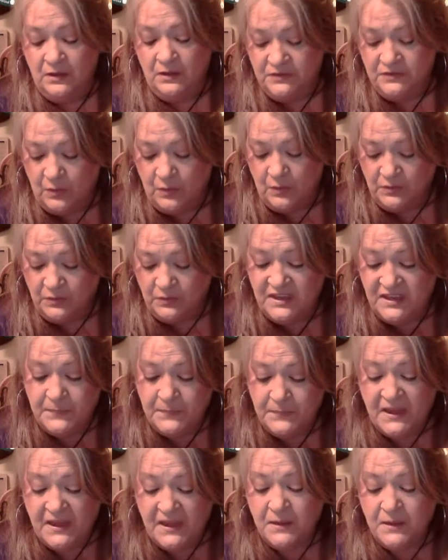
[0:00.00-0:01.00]
So
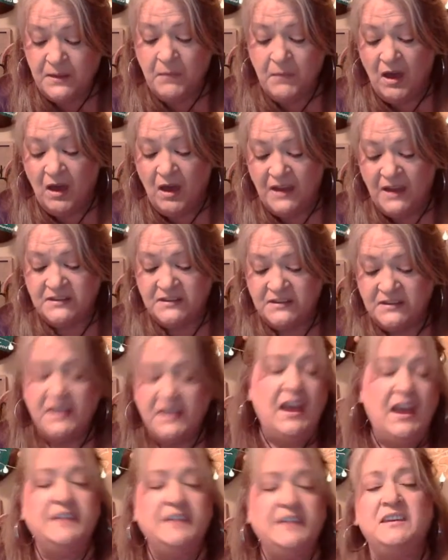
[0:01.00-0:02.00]
keep that in mind
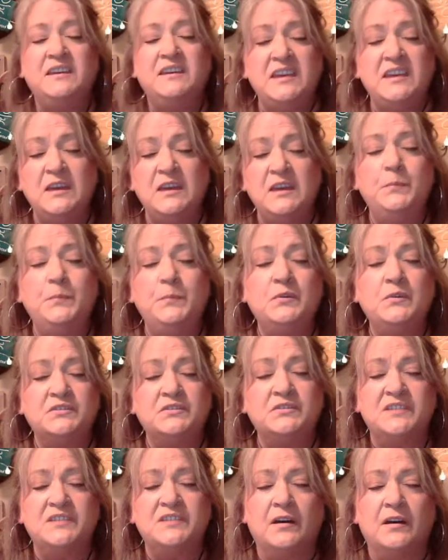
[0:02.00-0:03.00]
and keep
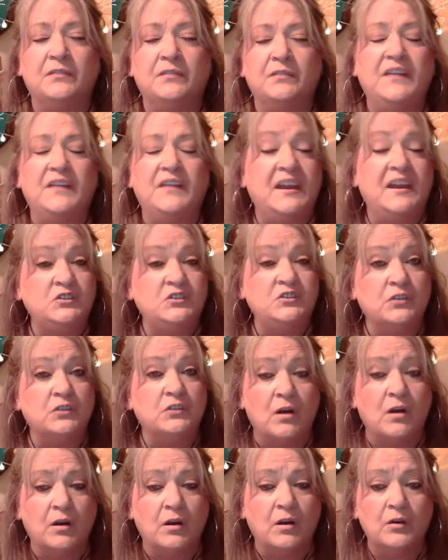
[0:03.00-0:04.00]
yourself and your
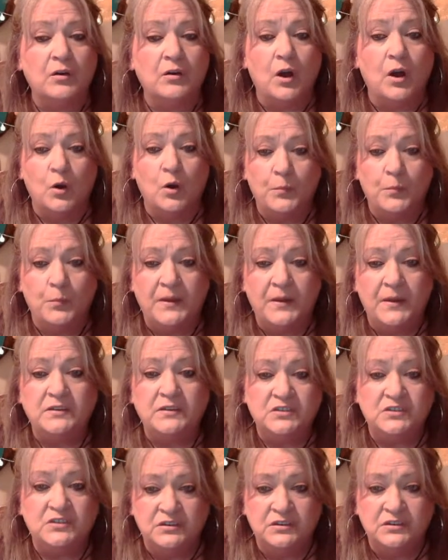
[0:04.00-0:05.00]
heart
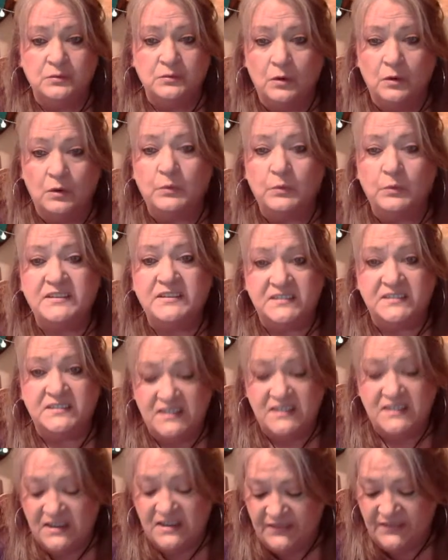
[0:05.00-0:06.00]
open to
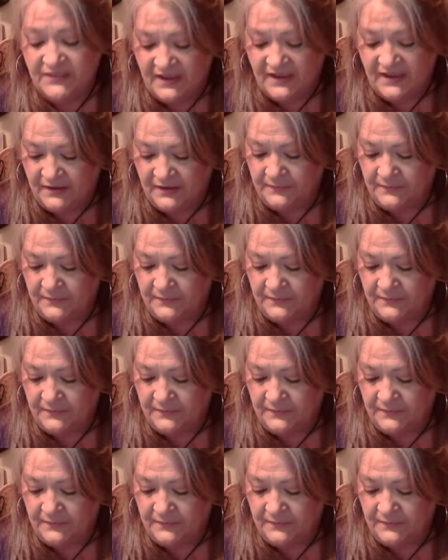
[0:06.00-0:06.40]
receiving.